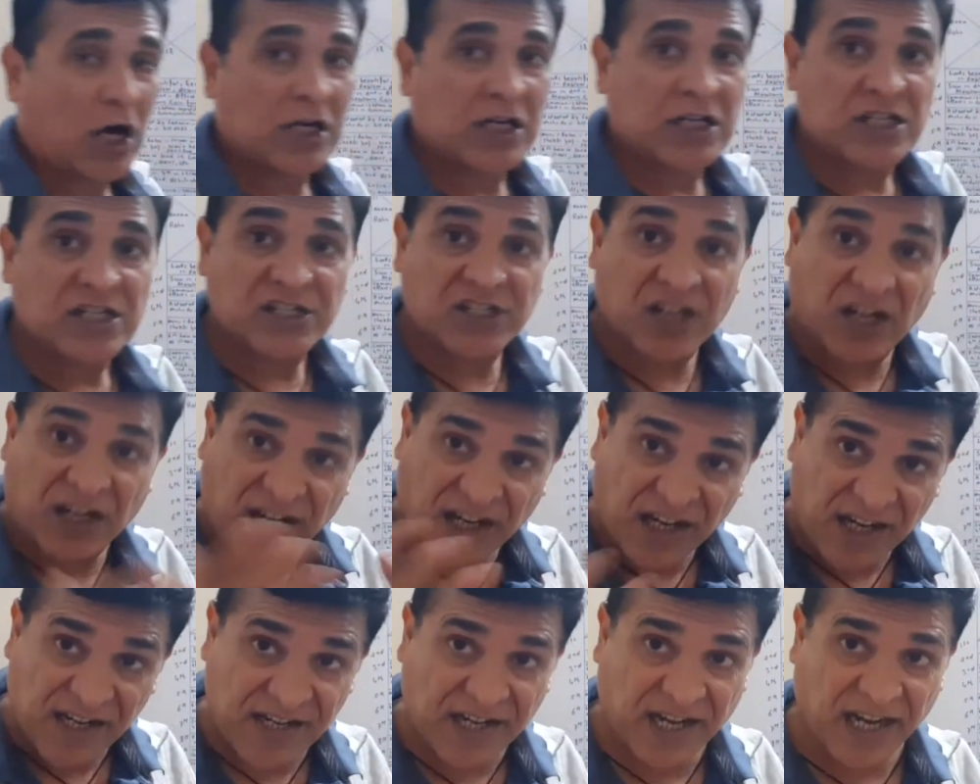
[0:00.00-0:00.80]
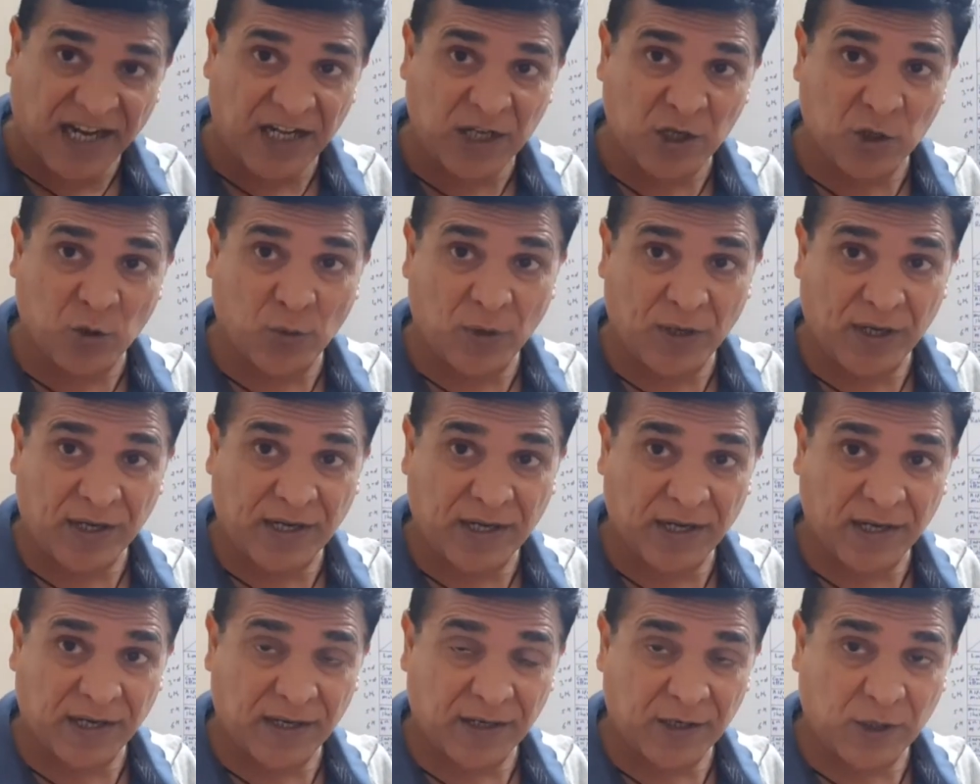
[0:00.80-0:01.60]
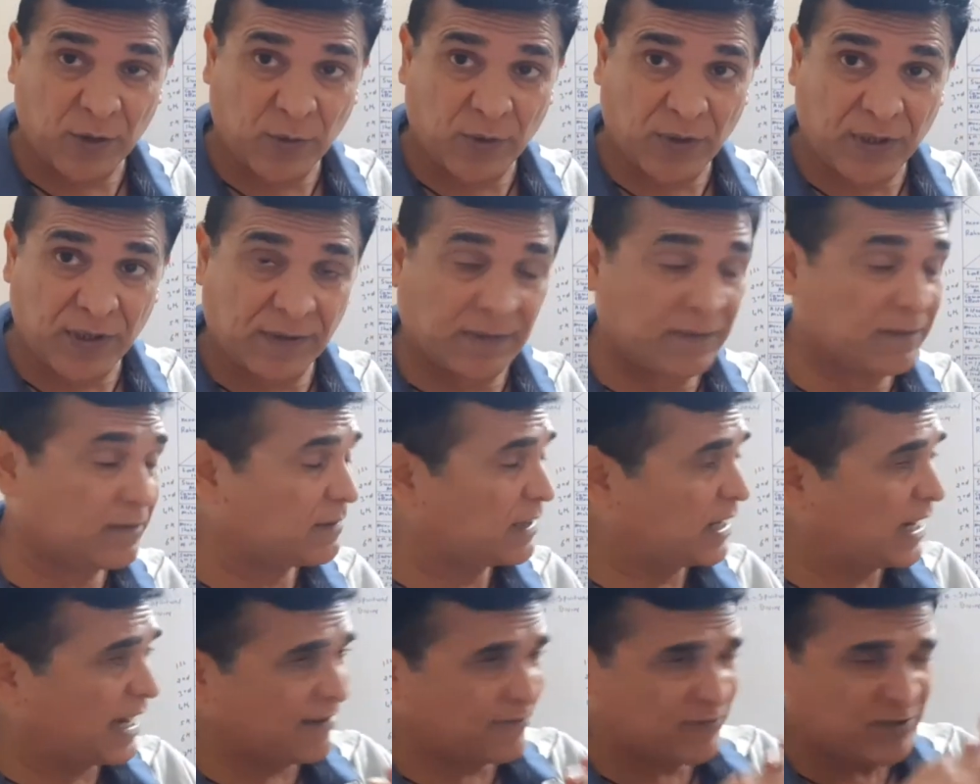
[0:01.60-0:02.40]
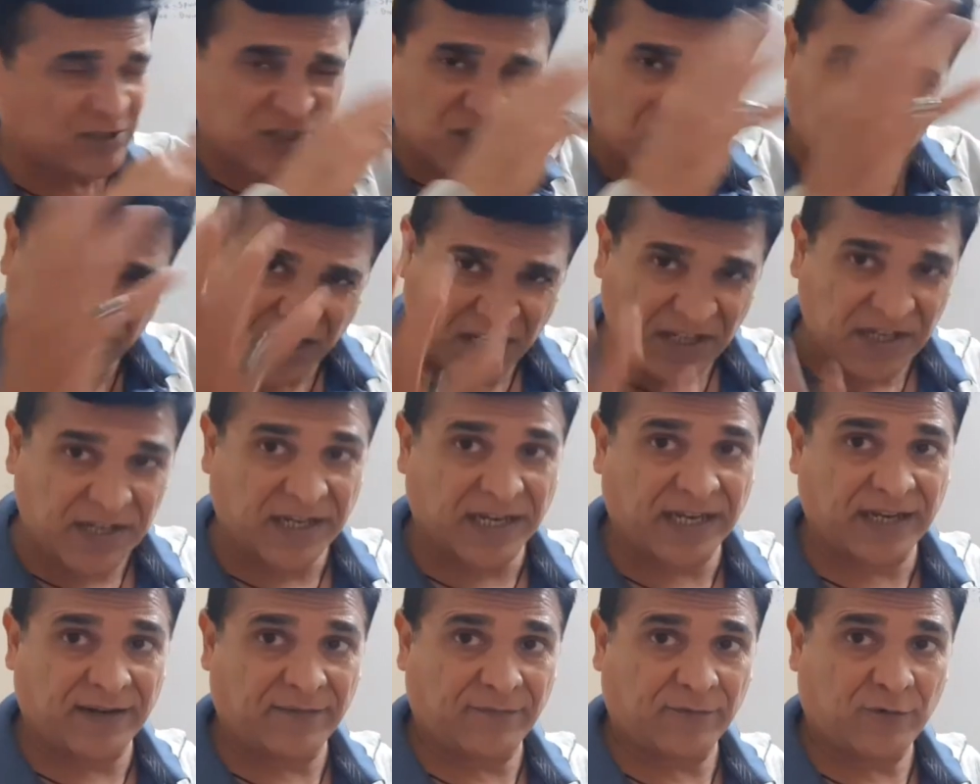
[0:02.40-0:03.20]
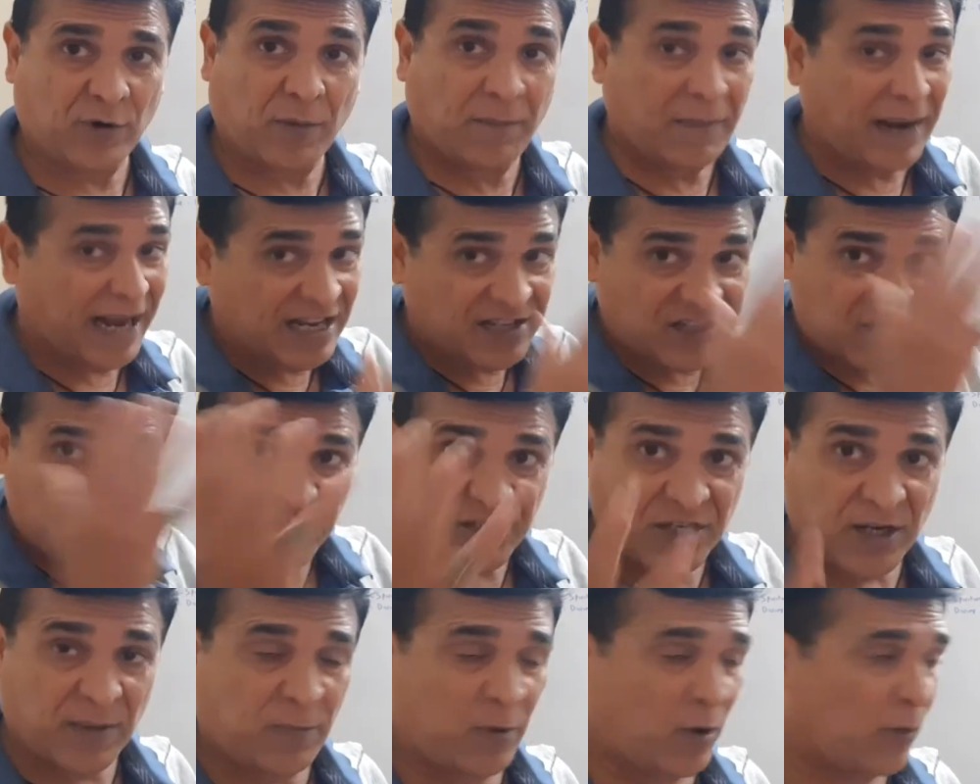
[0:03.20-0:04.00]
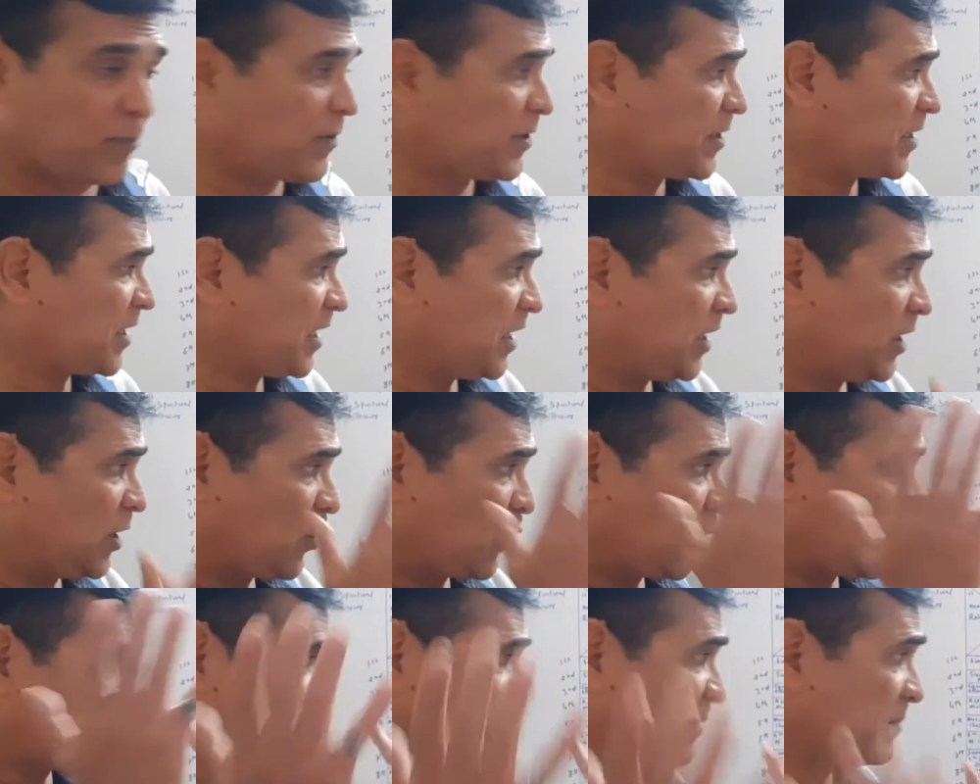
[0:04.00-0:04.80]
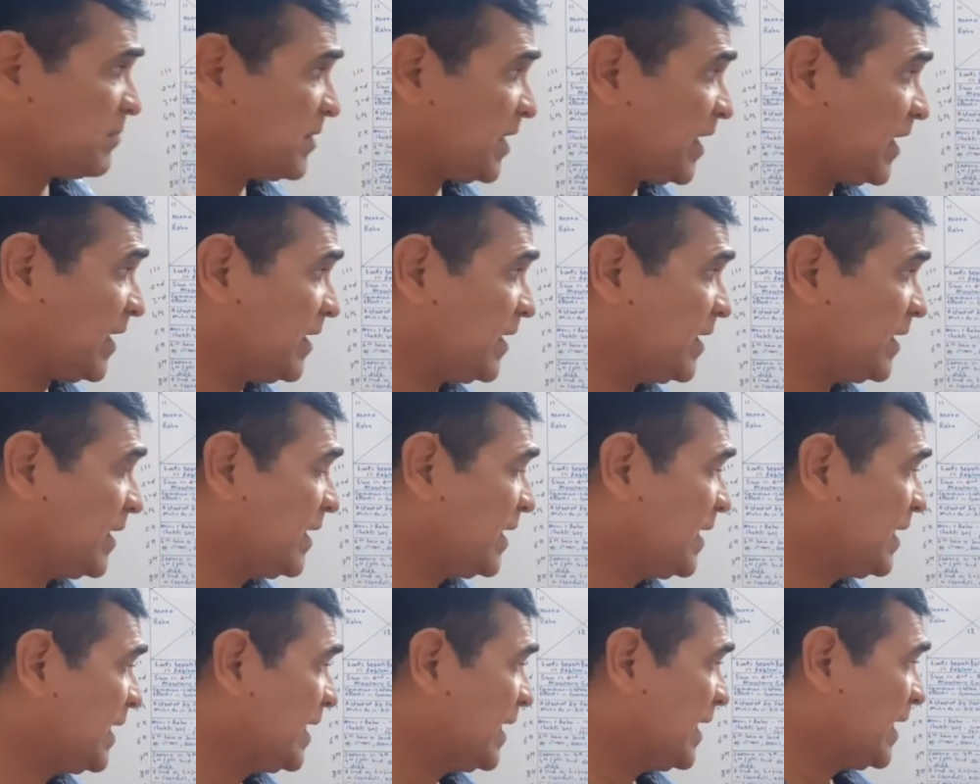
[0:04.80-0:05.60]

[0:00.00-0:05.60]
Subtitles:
Sudden gain, you will have sudden gain from ancestral property or something,